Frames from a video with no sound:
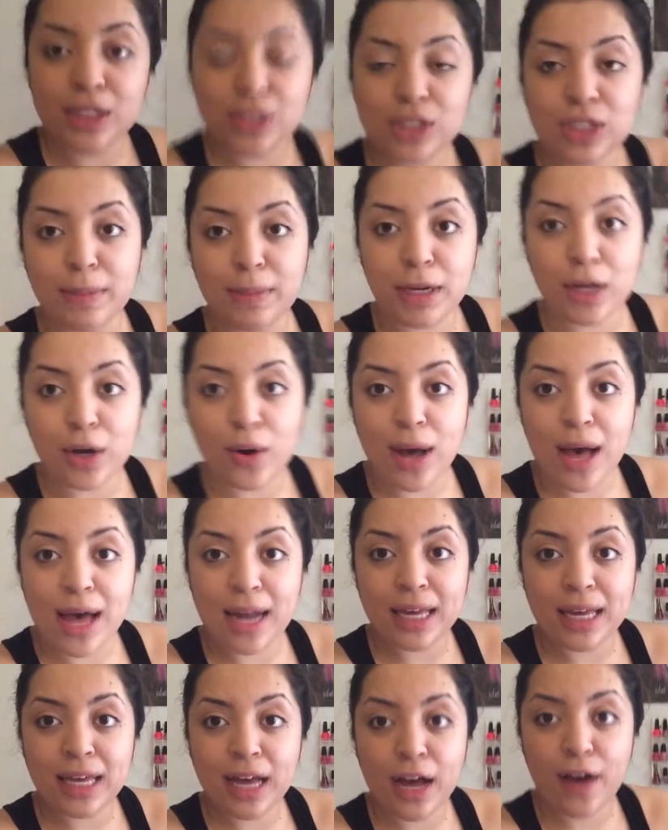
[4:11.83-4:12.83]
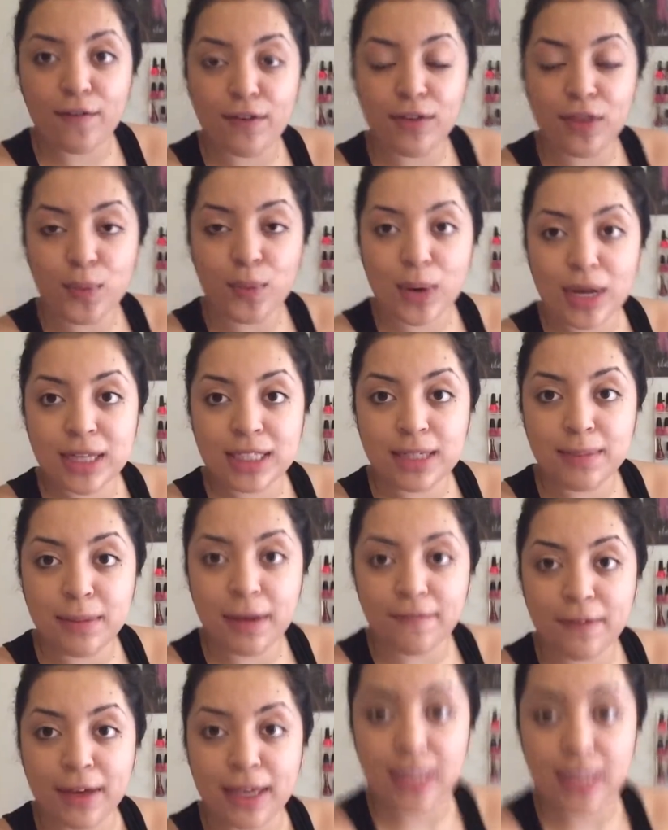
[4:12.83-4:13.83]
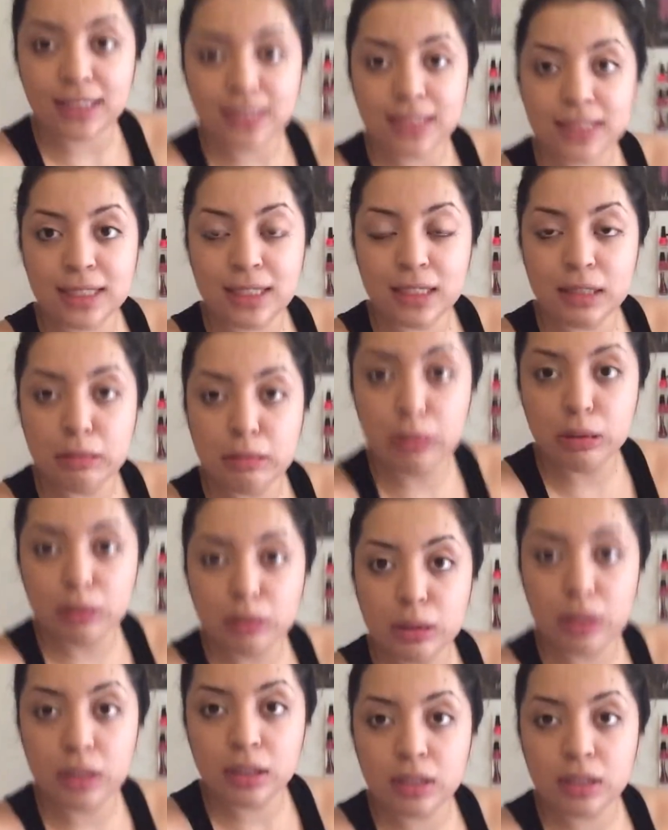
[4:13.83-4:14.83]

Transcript: So I'm going to go ahead and cover the rest of my face. Ooh.